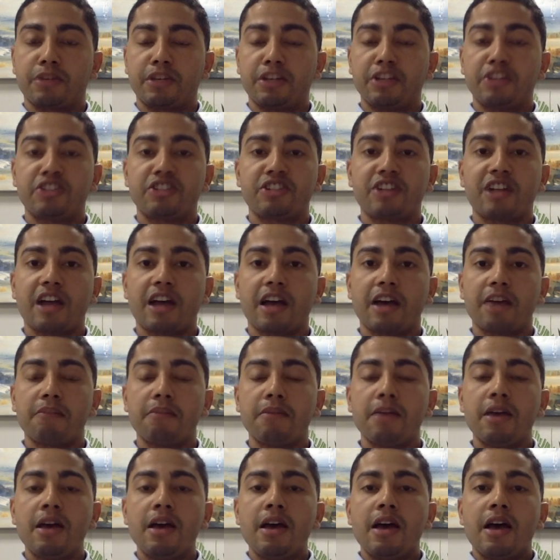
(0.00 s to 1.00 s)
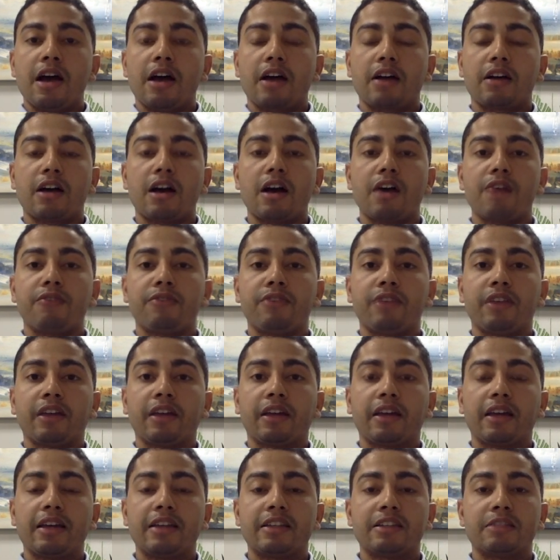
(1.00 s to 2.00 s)
Each time a
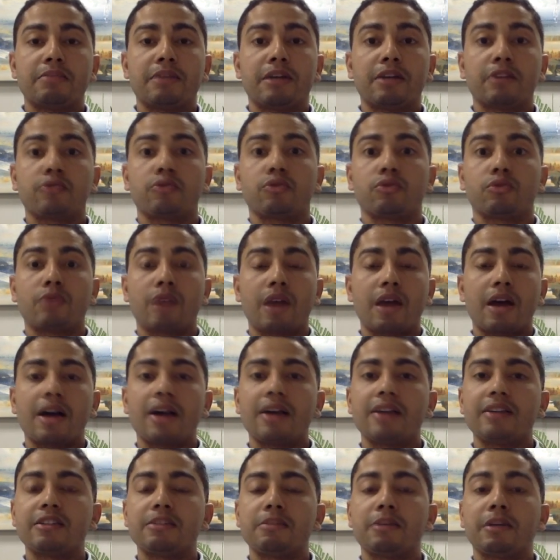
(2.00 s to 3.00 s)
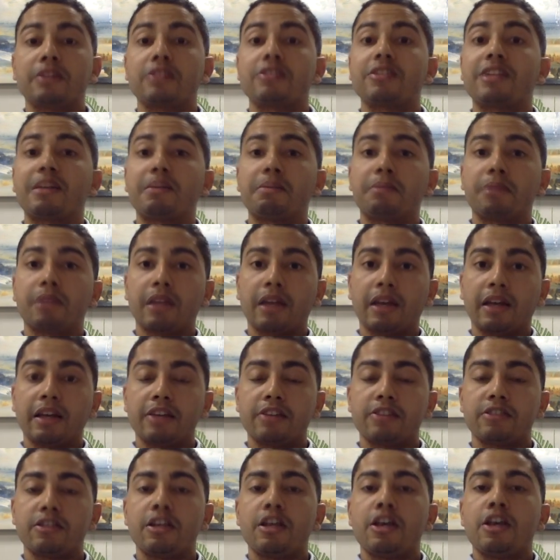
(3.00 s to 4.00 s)
conflict is about to arise, about to take
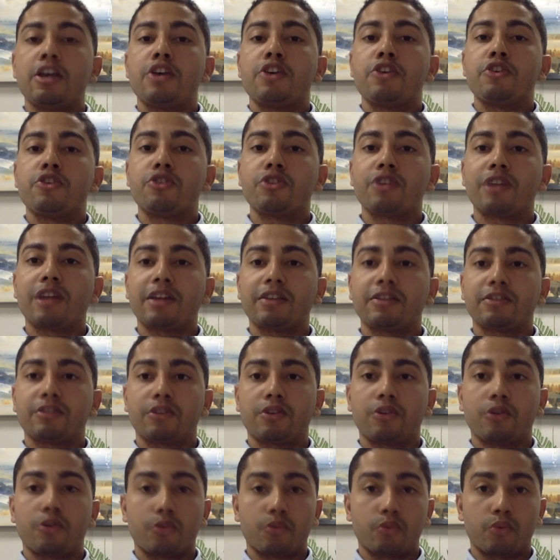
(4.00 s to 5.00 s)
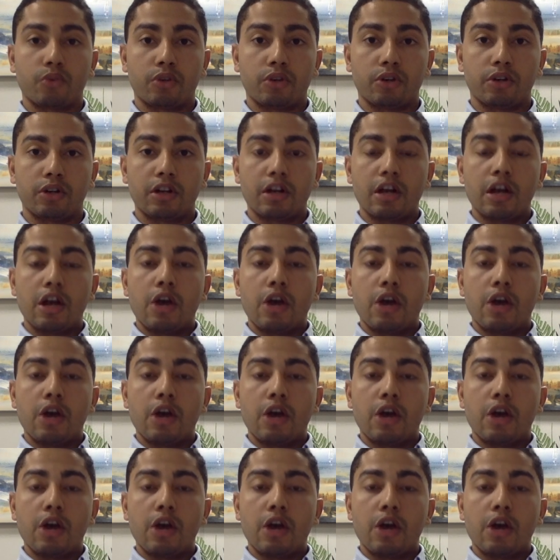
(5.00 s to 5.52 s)
place, utilize the code word.